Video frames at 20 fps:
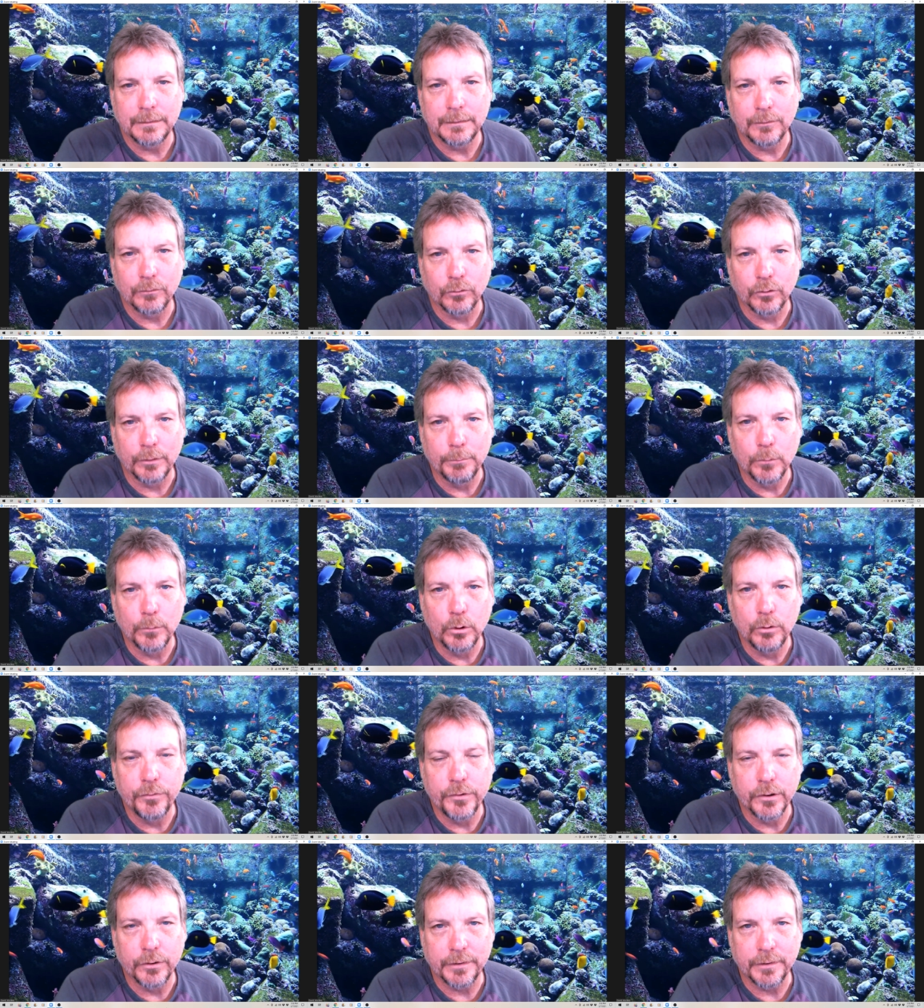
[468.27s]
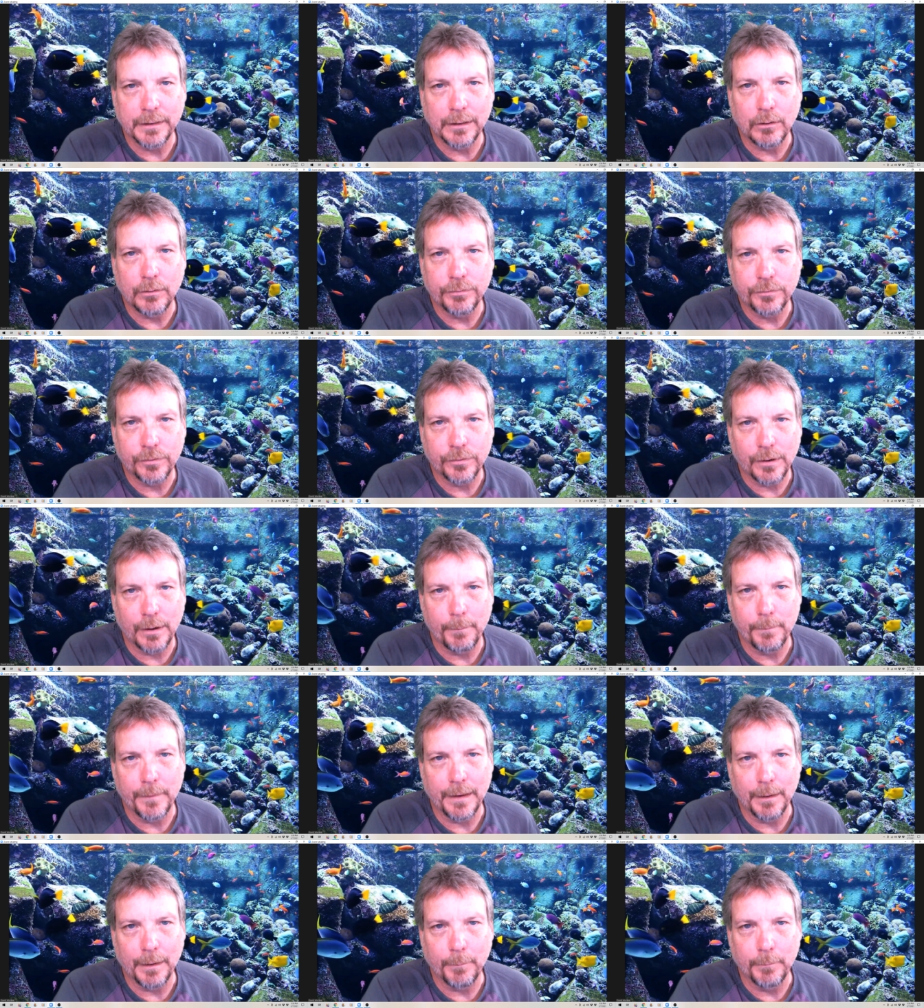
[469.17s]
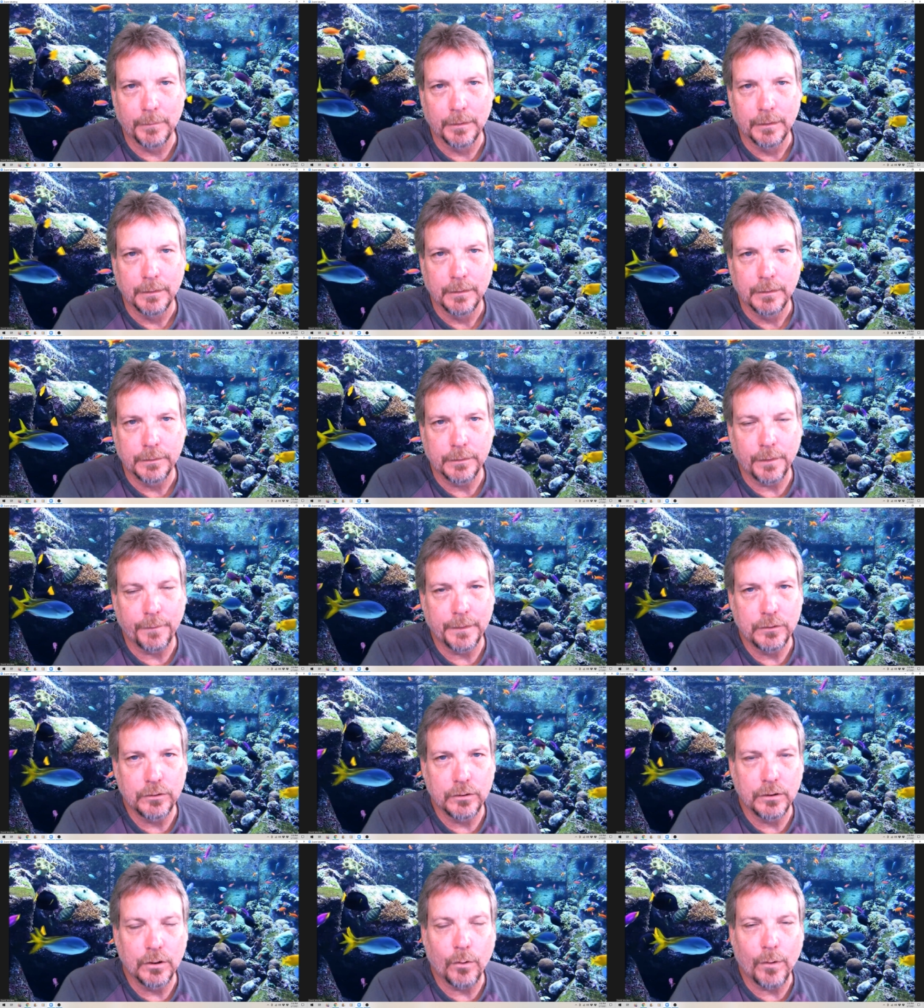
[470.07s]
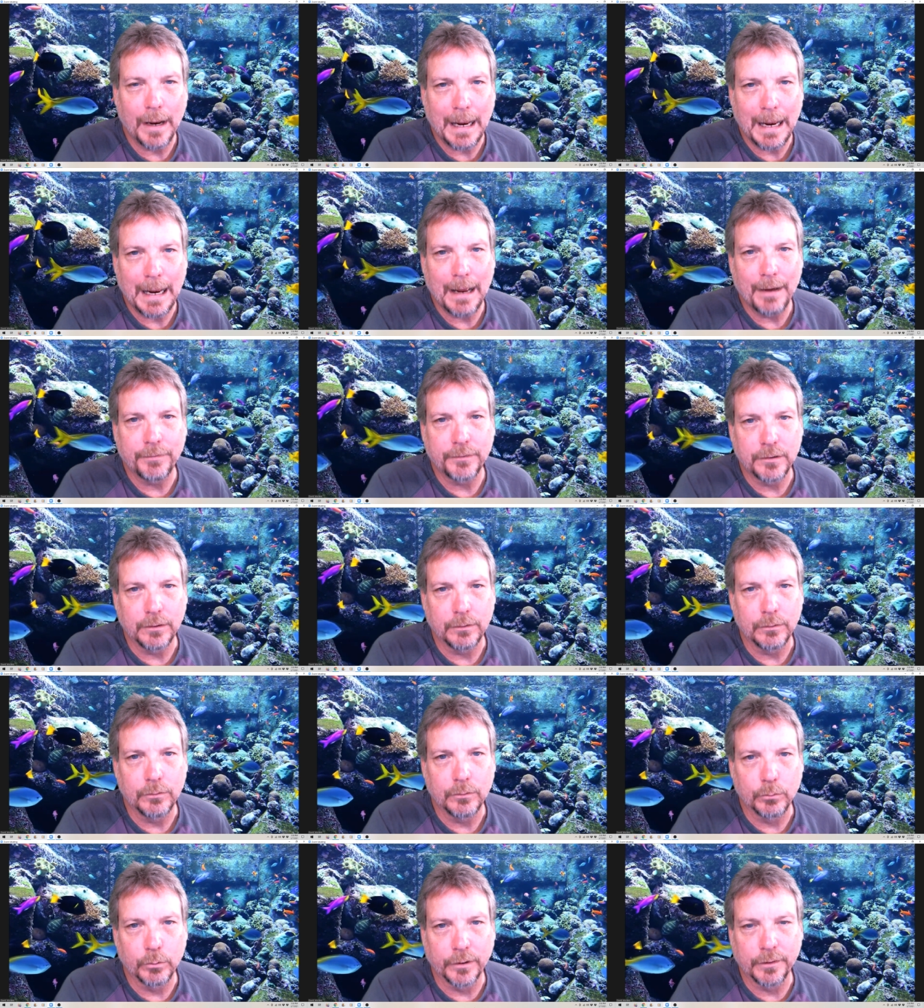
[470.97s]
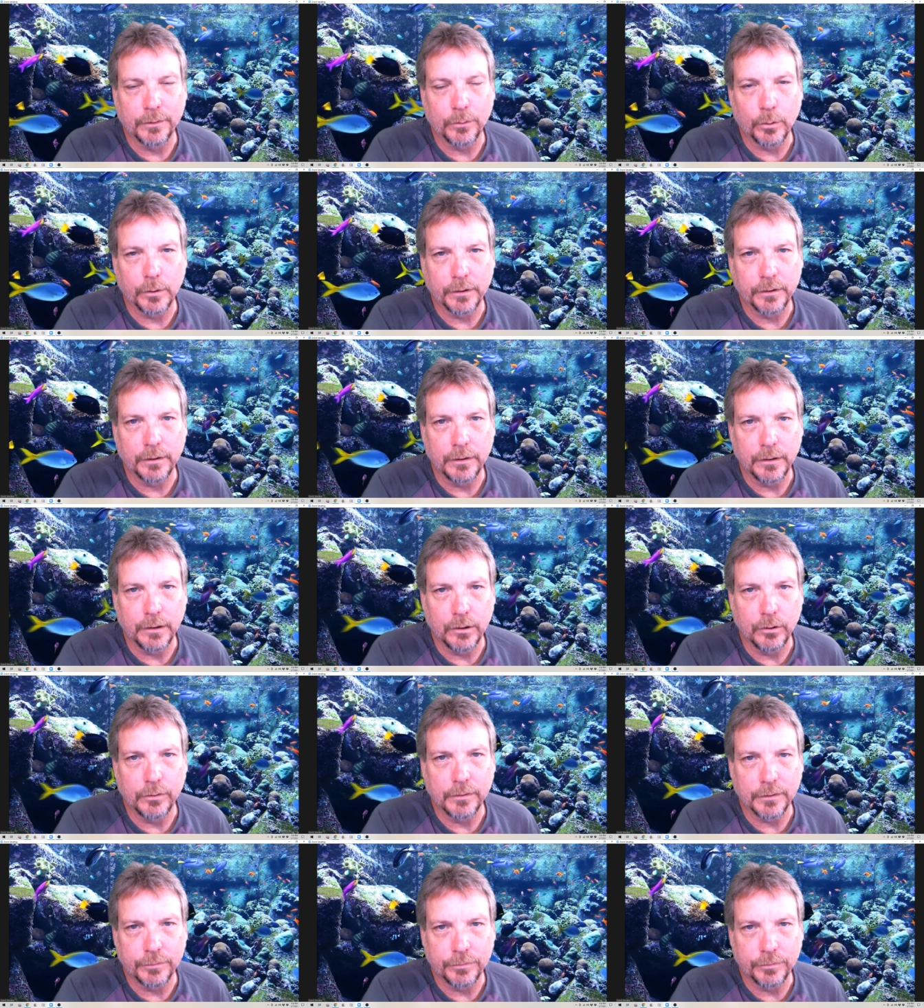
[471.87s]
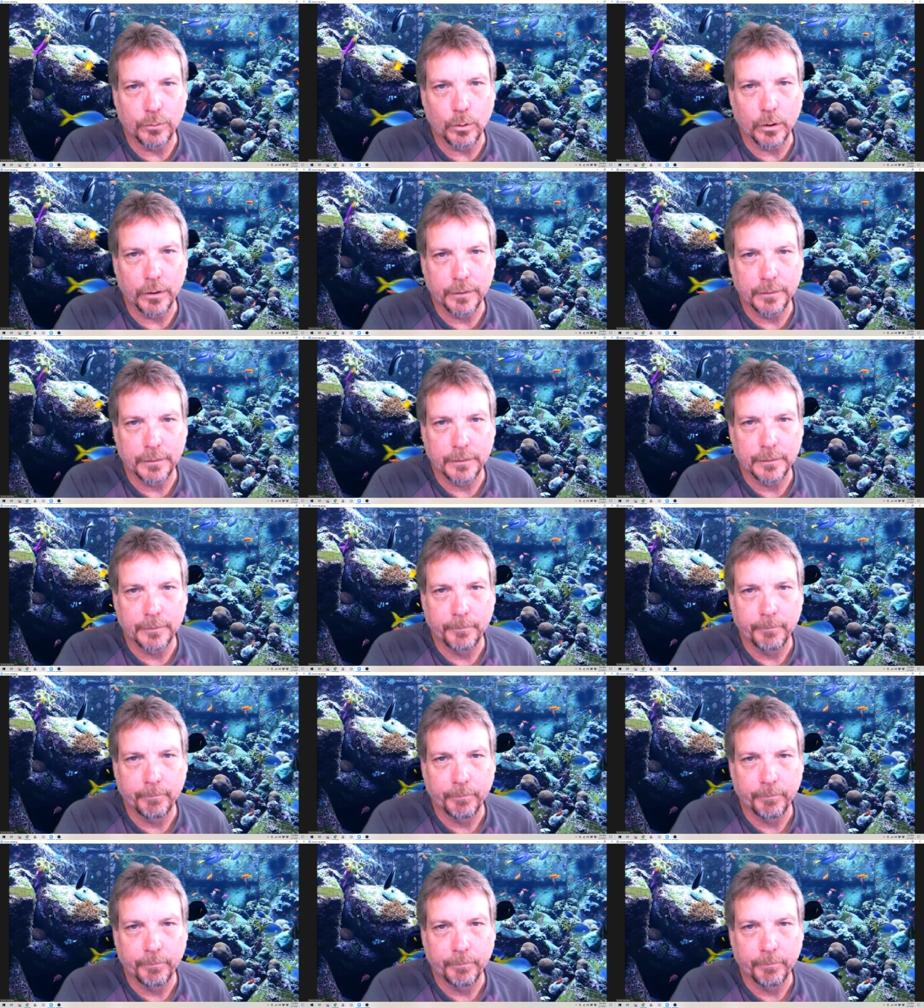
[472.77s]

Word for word: remove yourself from them so that you don't have to resort to the use of force.